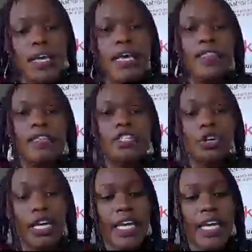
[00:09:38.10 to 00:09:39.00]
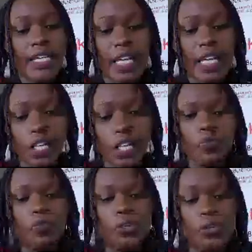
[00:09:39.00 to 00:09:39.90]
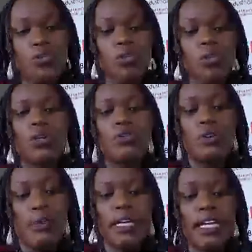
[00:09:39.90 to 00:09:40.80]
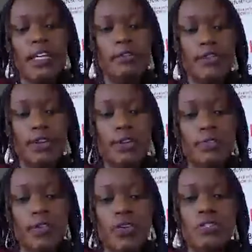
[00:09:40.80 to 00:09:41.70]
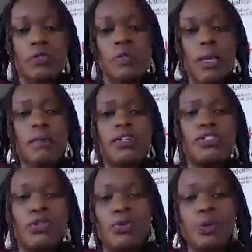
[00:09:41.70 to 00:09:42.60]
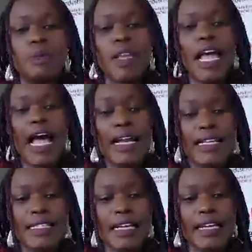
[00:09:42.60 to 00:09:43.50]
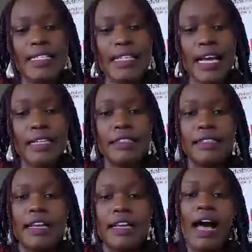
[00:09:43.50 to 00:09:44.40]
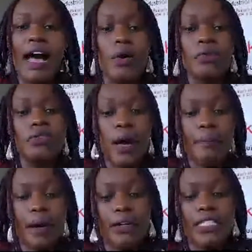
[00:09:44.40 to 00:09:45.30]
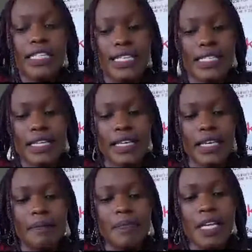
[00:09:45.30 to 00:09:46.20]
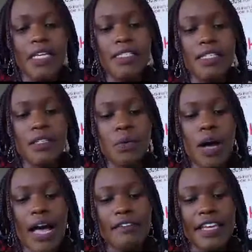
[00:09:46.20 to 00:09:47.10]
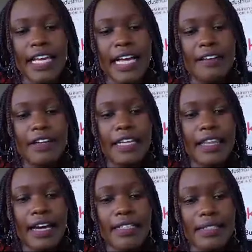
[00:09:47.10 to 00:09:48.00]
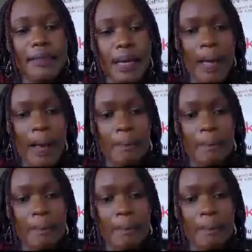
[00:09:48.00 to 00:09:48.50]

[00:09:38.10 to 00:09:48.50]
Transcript: that you're getting into for you to not lose your money, and for you, of course, to be able to understand exactly how to go about the staking. So having covered that,